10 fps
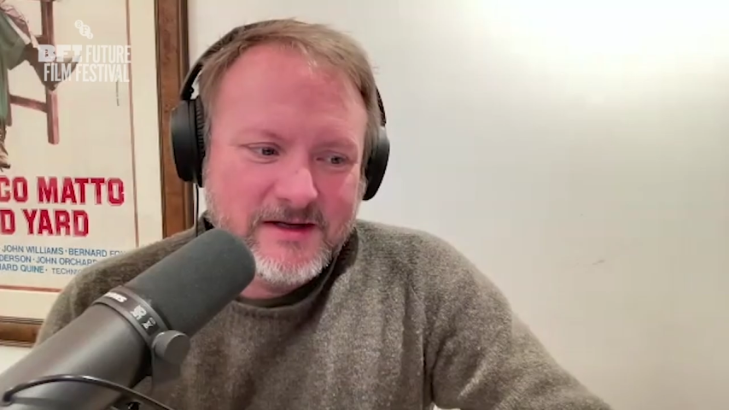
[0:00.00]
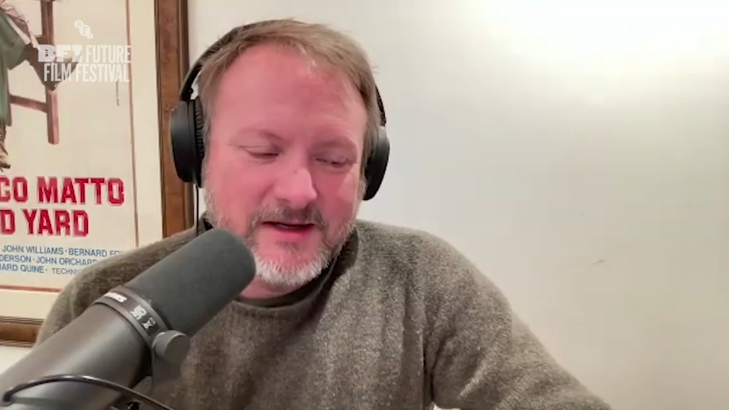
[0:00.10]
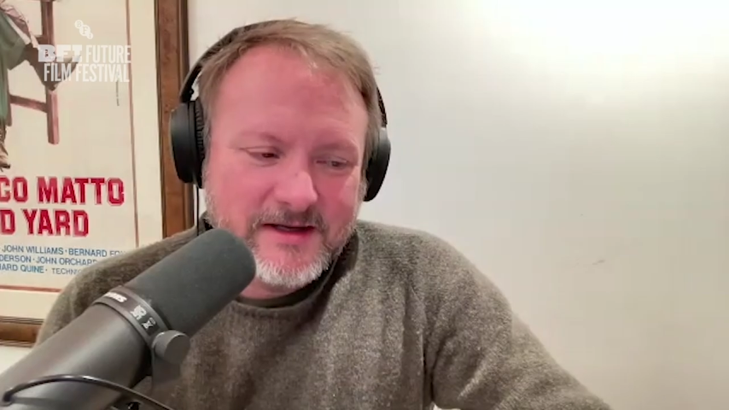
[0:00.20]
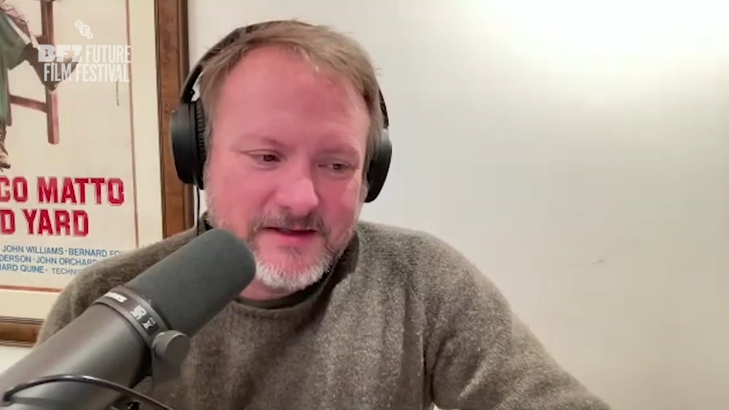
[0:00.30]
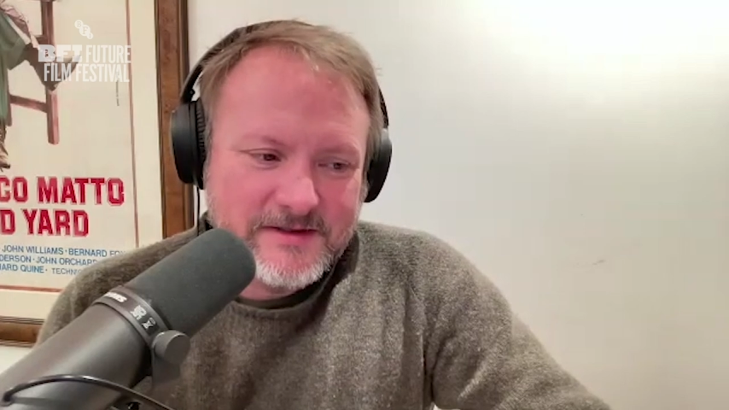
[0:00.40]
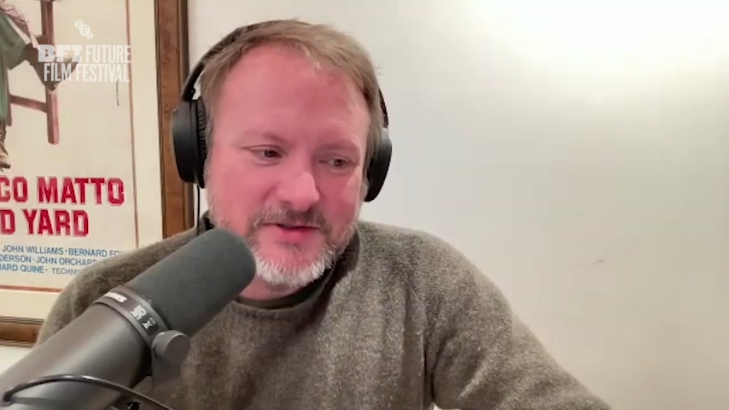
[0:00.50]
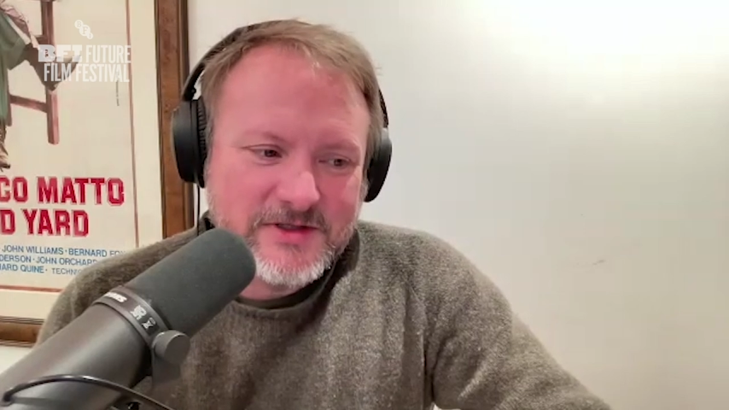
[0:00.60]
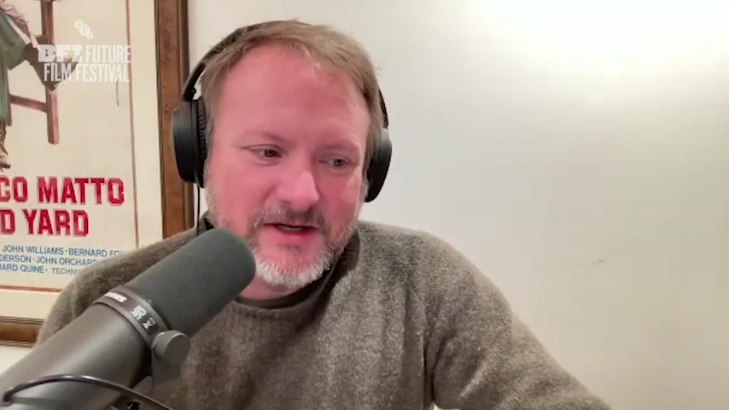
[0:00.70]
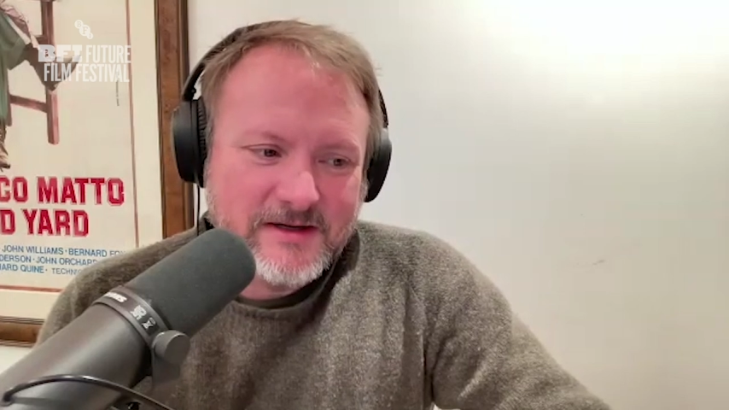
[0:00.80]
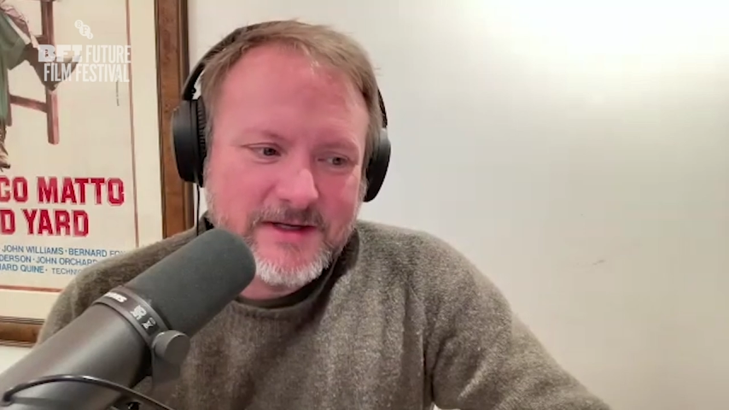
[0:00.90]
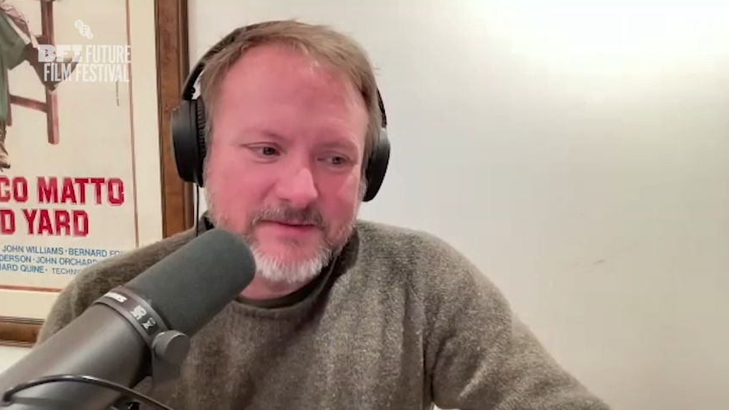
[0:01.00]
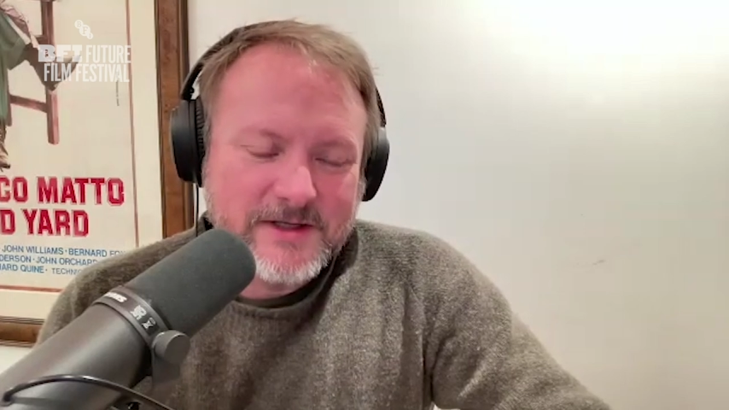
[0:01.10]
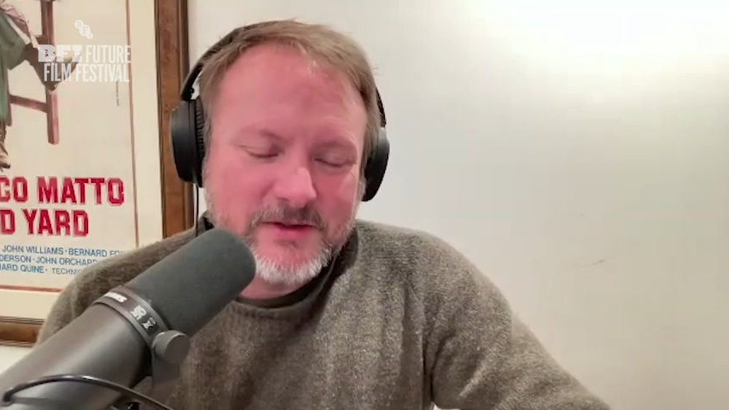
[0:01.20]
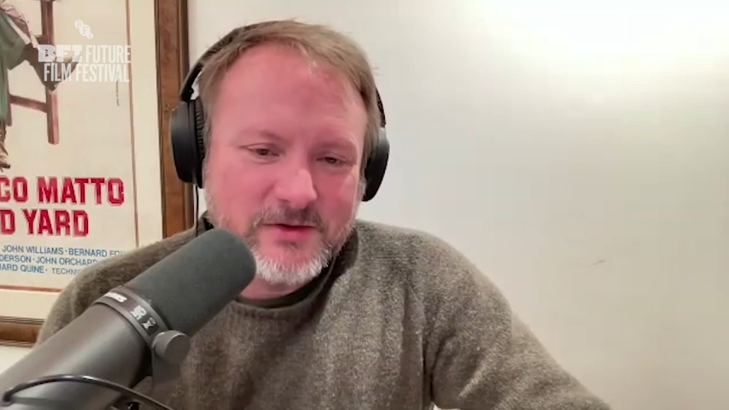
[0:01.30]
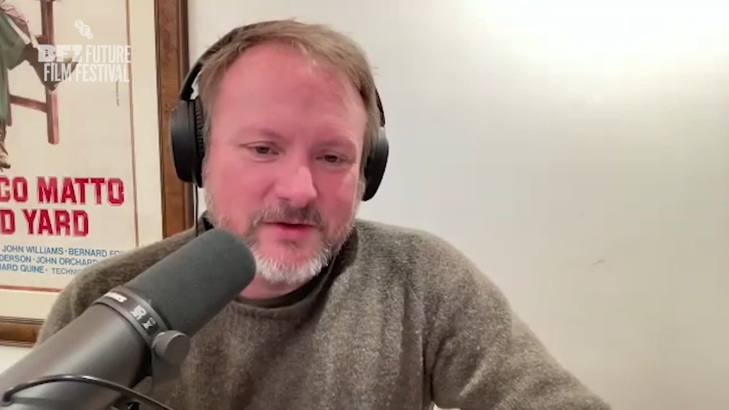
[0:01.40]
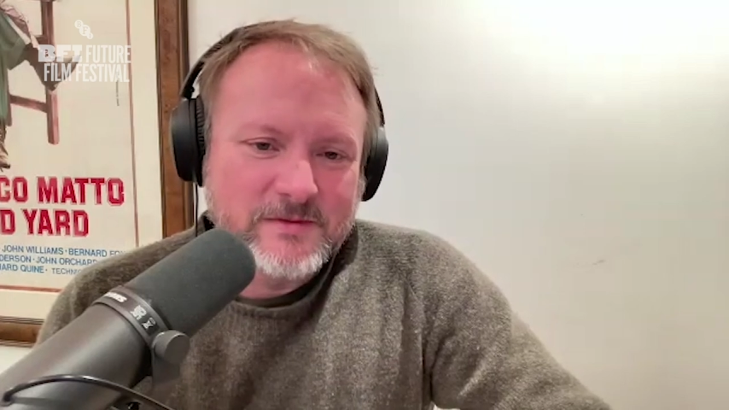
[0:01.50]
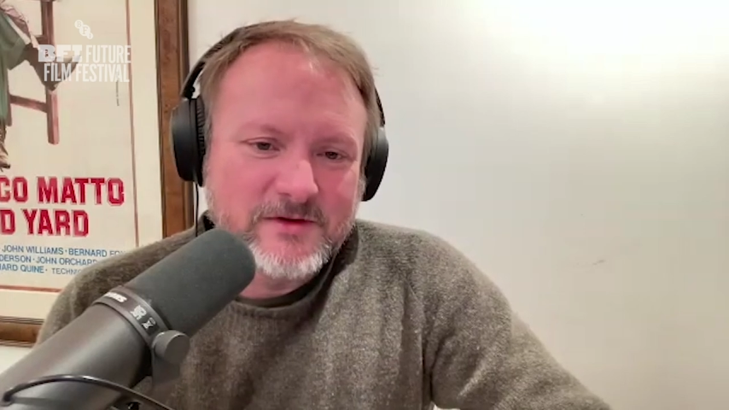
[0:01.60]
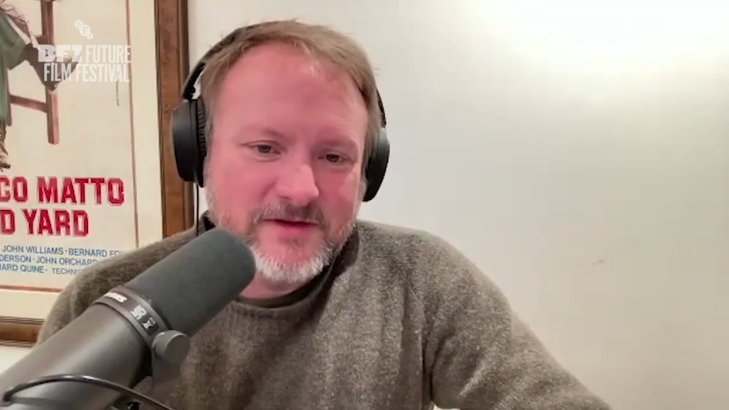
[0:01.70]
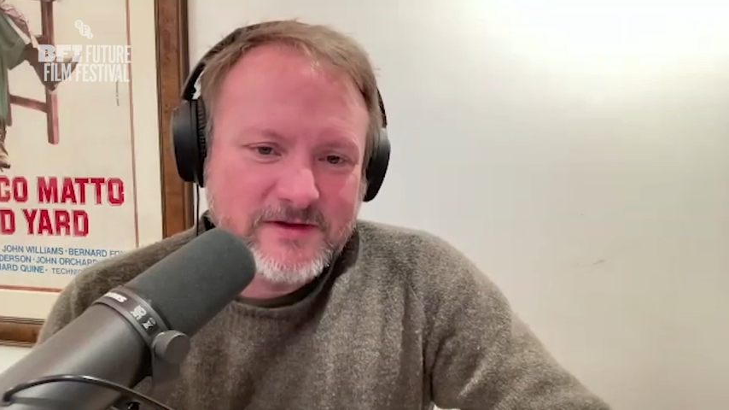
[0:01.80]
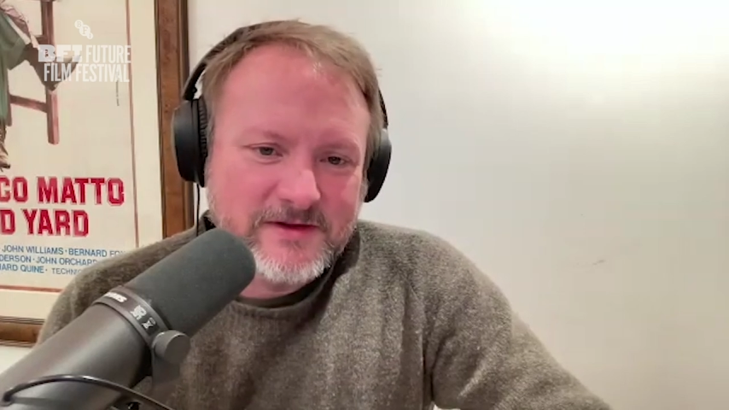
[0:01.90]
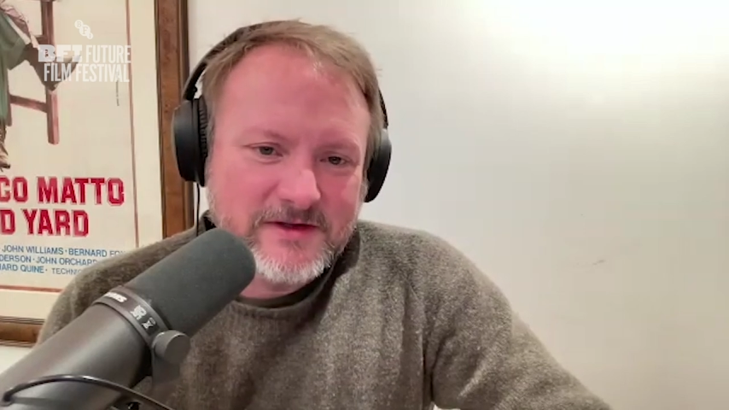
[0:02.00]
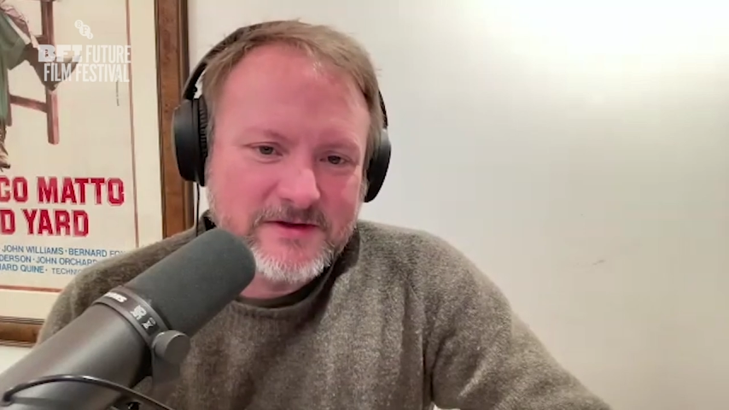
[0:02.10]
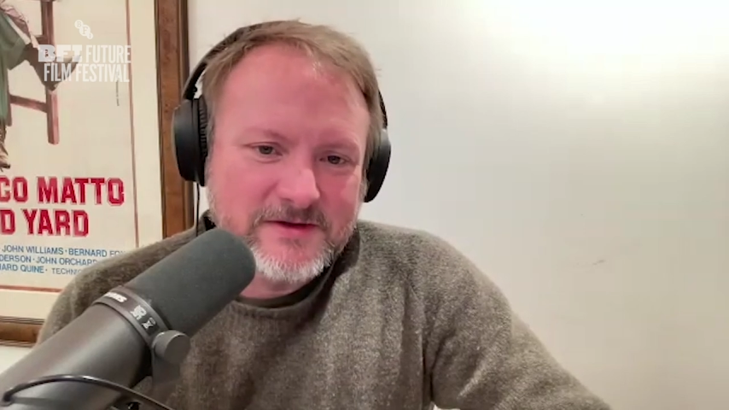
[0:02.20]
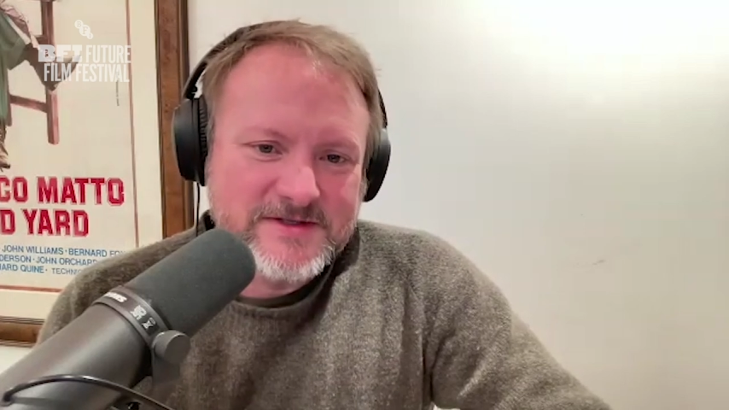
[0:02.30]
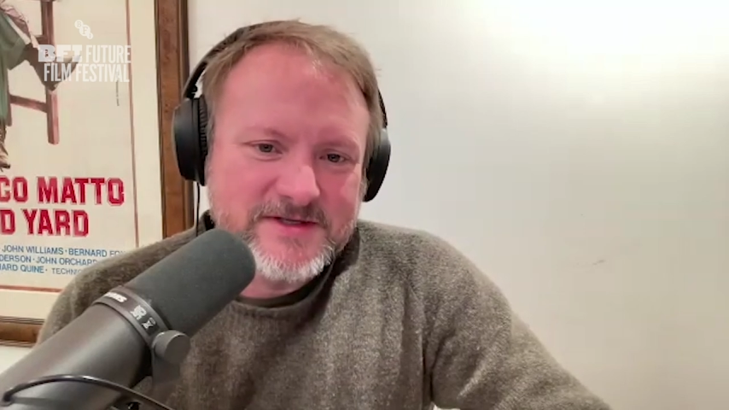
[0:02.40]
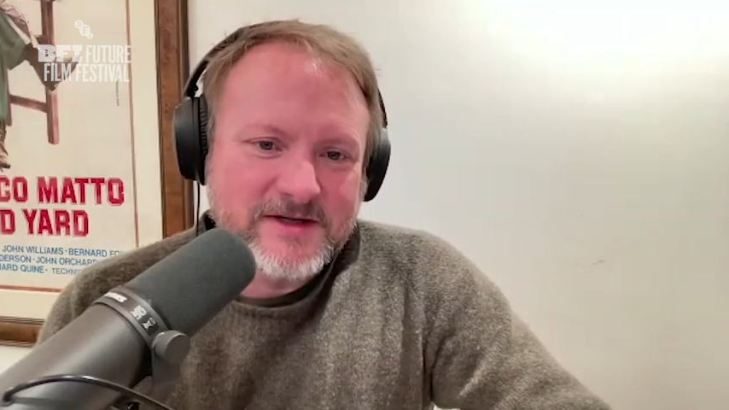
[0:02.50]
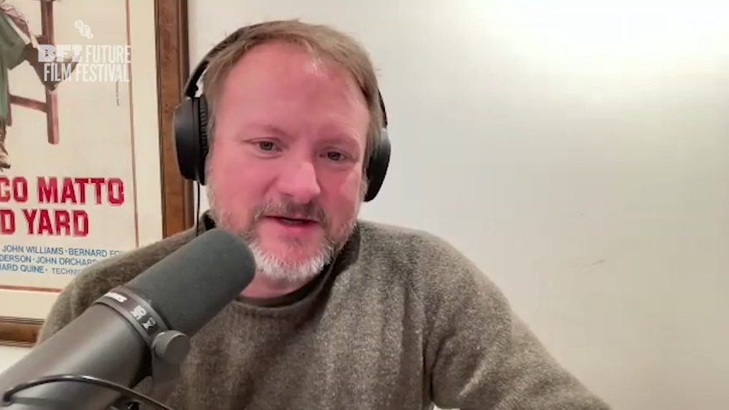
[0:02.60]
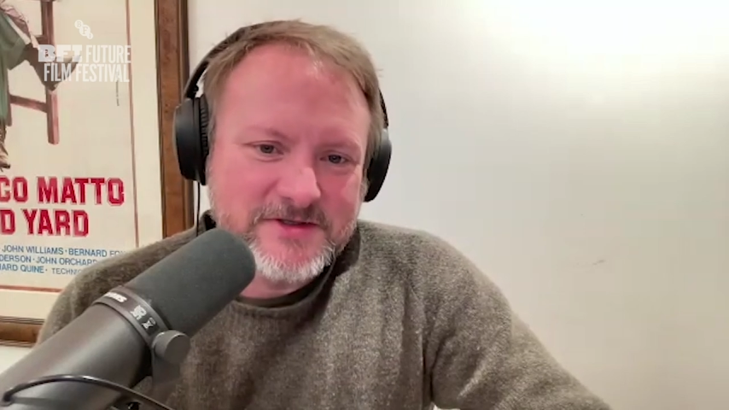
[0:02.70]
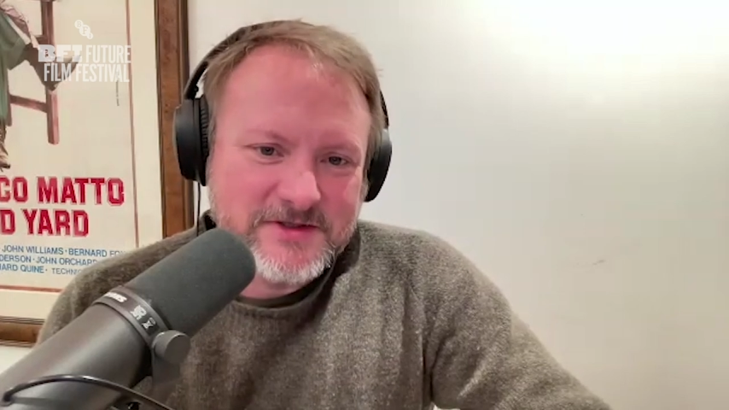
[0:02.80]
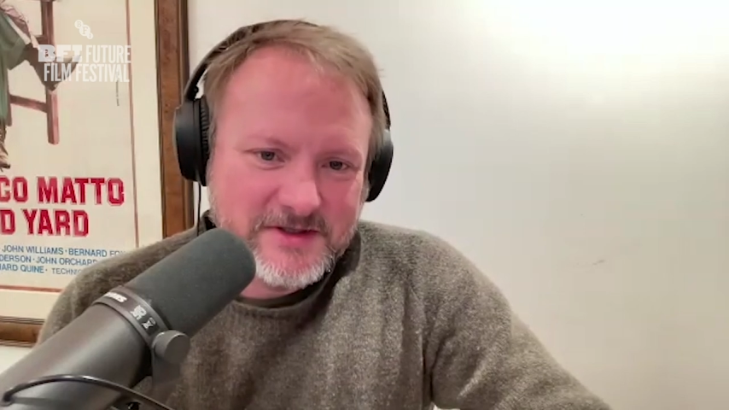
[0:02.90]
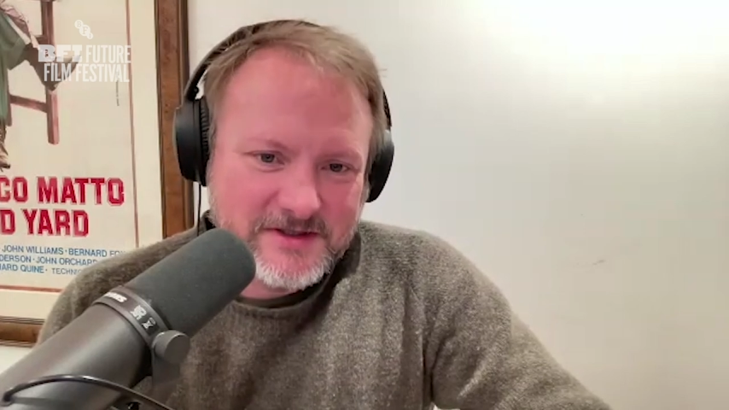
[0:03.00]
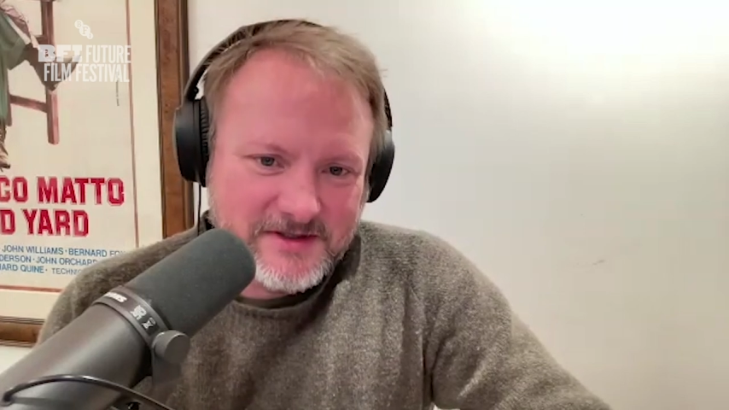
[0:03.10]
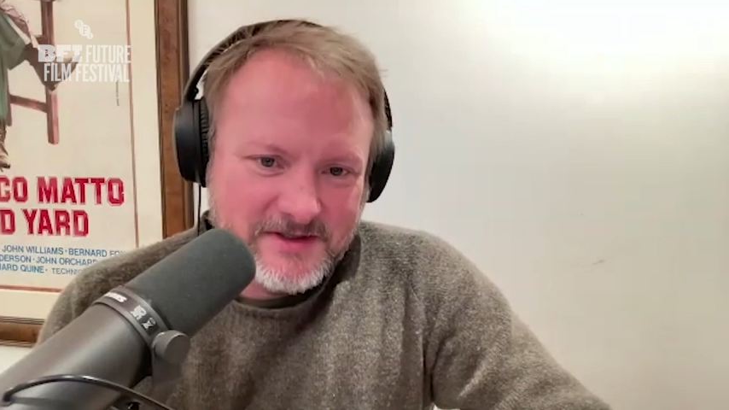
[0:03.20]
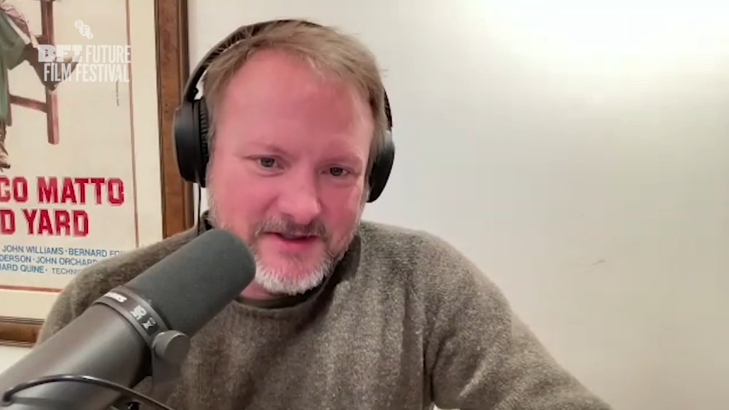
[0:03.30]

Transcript: I got a job at my local movie theater as an usher,